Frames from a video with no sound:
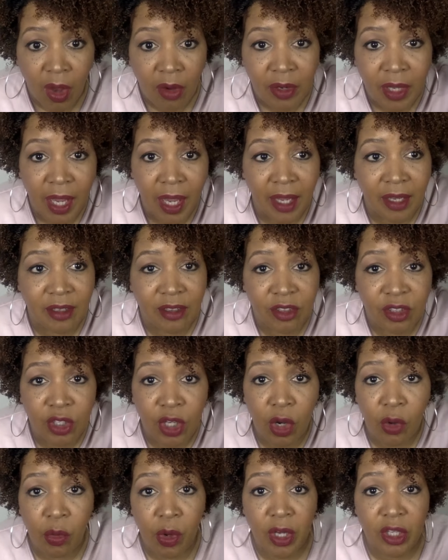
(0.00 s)
Okay, you
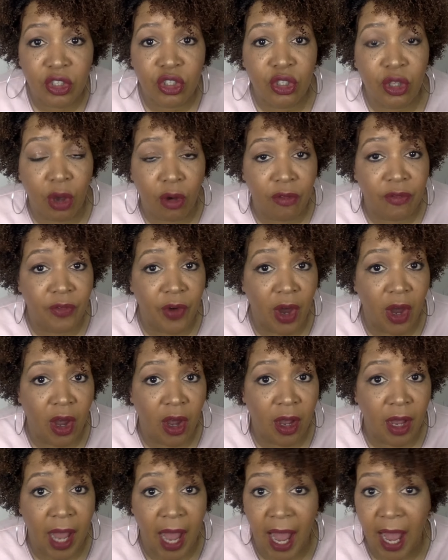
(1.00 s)
know what? So
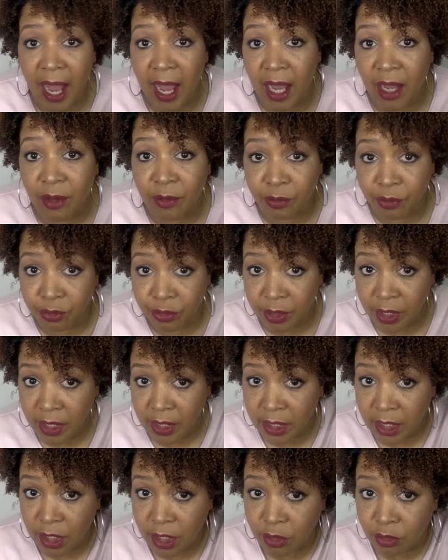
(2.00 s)
far, I
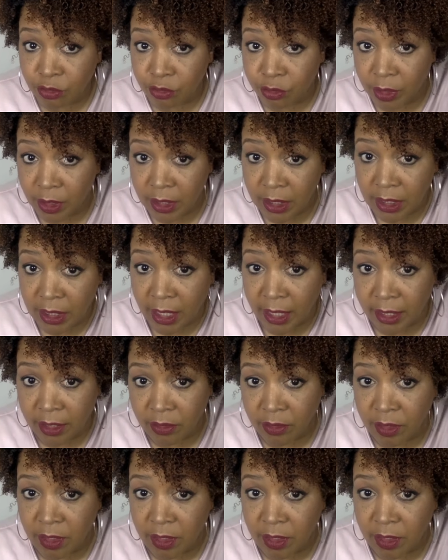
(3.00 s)
really, really like